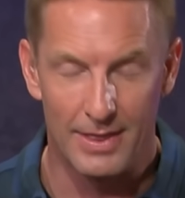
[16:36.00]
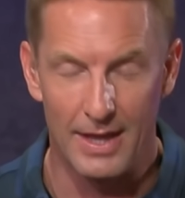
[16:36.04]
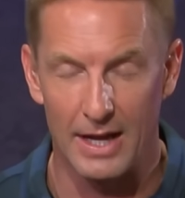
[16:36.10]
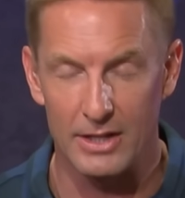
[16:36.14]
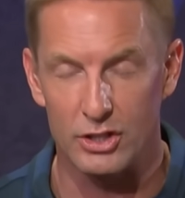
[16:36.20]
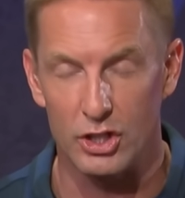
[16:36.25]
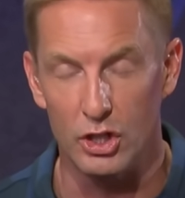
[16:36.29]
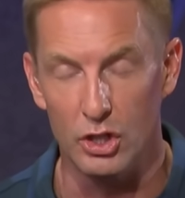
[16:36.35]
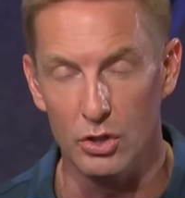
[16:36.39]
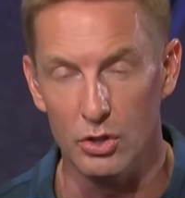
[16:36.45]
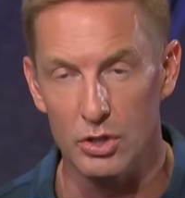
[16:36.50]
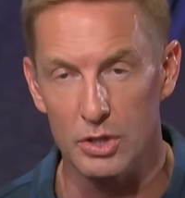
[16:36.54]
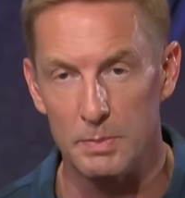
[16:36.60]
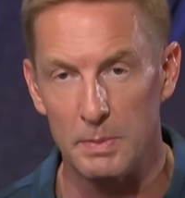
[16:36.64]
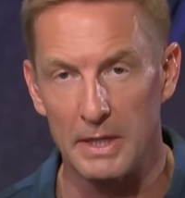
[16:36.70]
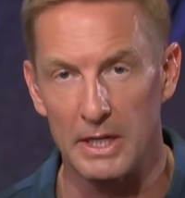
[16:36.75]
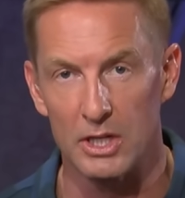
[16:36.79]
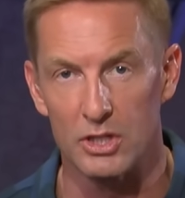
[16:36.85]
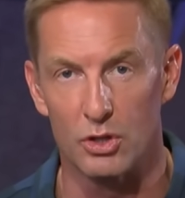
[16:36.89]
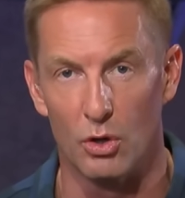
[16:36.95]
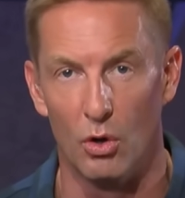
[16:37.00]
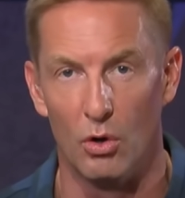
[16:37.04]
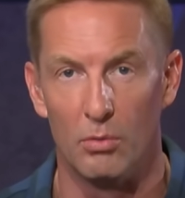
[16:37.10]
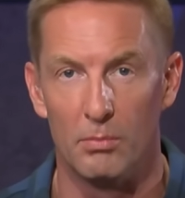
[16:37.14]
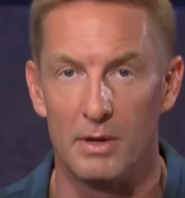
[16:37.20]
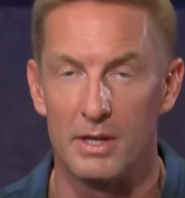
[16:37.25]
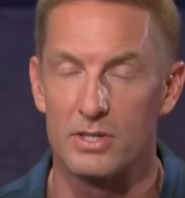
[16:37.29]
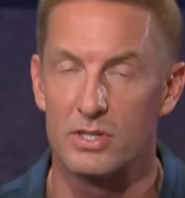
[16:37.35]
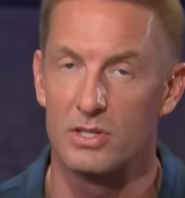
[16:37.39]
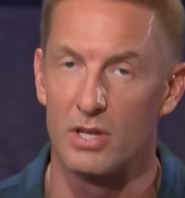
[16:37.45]
That's huge because
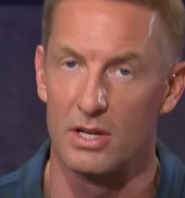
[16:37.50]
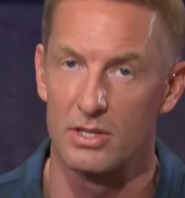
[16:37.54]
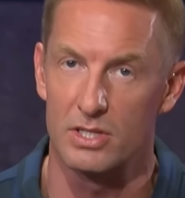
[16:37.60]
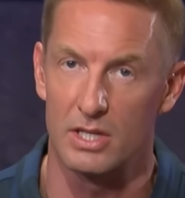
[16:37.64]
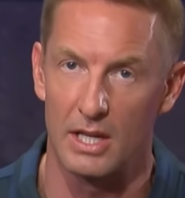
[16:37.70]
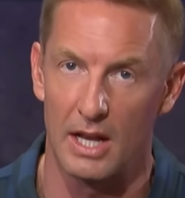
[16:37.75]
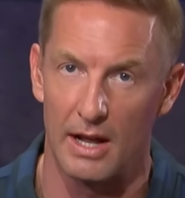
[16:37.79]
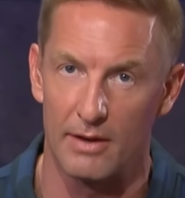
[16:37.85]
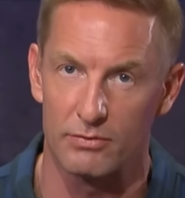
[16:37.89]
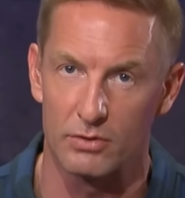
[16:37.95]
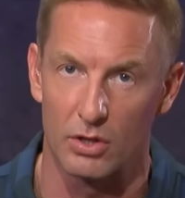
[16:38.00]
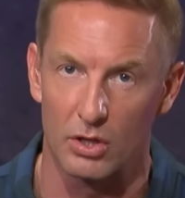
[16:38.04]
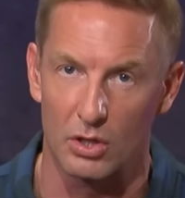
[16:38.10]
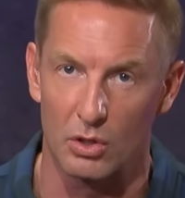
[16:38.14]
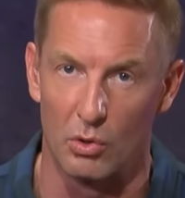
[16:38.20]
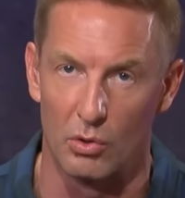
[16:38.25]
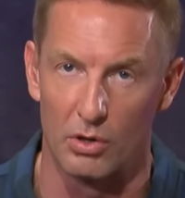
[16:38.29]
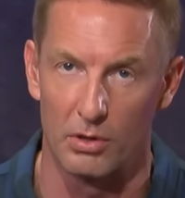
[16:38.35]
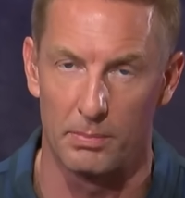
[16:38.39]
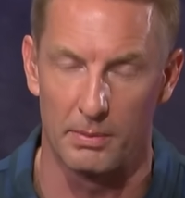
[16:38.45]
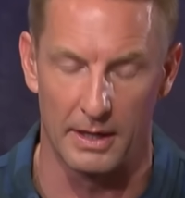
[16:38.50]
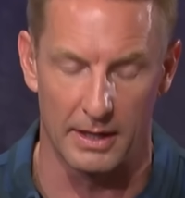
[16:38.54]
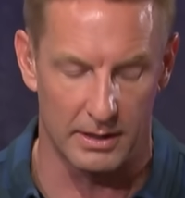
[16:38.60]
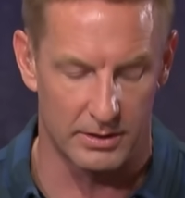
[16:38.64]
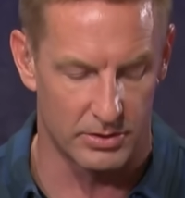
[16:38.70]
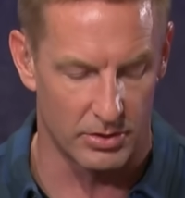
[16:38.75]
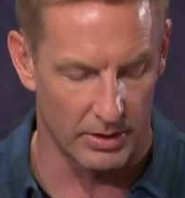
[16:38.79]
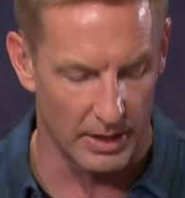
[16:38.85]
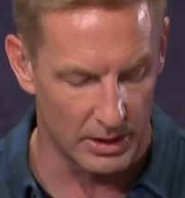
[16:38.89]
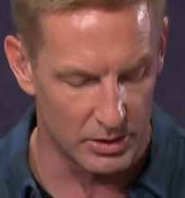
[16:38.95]
Ole Miss does get after the
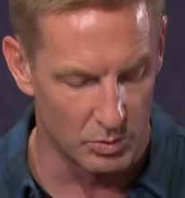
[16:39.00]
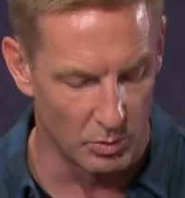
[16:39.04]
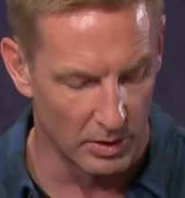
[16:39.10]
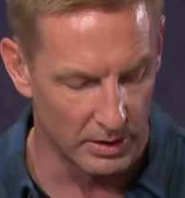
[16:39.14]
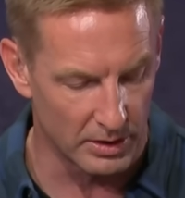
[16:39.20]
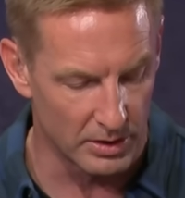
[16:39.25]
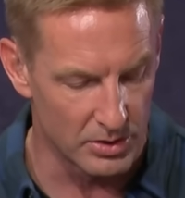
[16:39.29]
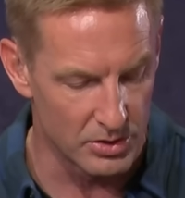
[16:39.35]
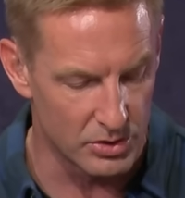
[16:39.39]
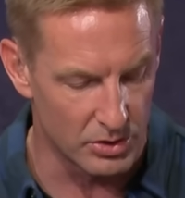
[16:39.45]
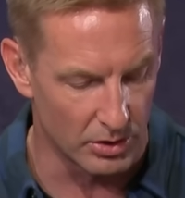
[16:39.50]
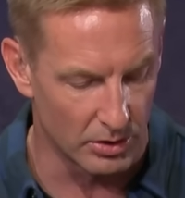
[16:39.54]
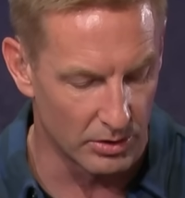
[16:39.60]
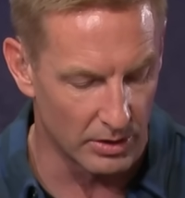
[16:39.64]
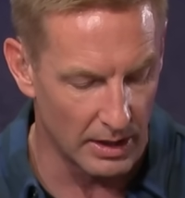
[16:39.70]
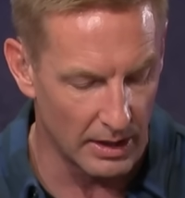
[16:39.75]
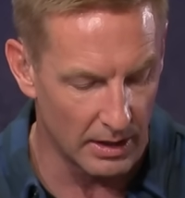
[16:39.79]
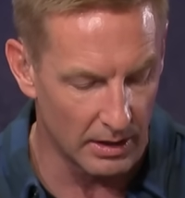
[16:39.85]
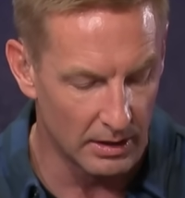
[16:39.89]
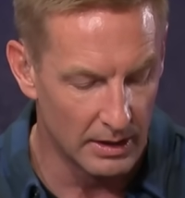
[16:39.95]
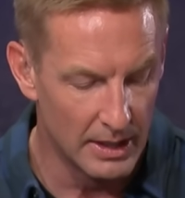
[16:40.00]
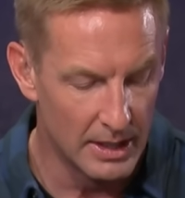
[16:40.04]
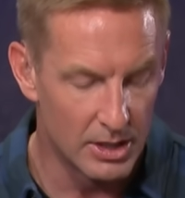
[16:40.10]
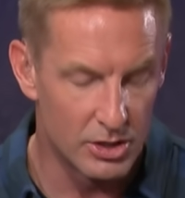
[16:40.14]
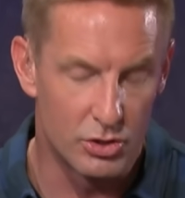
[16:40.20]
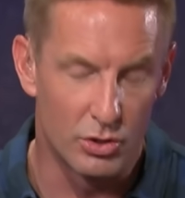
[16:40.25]
quarterback, so that's one concern there.